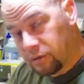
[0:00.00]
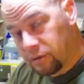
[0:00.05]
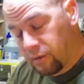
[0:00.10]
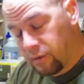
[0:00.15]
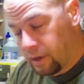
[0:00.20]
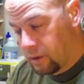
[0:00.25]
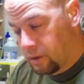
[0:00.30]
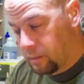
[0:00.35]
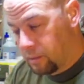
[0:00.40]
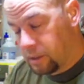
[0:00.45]
on this
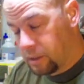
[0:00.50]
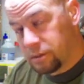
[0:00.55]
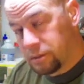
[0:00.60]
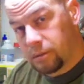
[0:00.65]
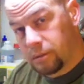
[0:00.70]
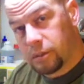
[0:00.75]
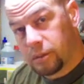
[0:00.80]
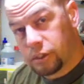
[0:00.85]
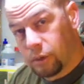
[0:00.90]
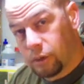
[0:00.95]
video, because
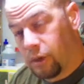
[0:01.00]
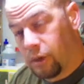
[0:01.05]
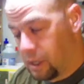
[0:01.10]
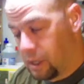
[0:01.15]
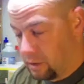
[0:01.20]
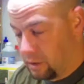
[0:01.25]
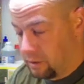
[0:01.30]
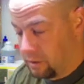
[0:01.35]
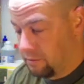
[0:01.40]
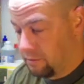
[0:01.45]
I'm going to show you
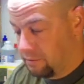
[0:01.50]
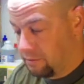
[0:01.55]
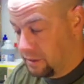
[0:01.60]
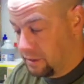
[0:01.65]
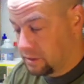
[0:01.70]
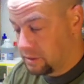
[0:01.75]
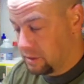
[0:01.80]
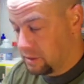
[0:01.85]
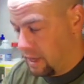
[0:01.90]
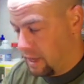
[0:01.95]
how you can
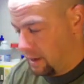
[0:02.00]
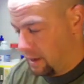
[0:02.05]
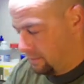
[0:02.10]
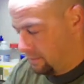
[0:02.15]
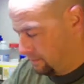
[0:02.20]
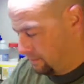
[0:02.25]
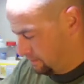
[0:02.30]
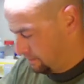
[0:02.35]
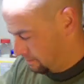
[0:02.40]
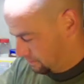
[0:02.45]
fix that.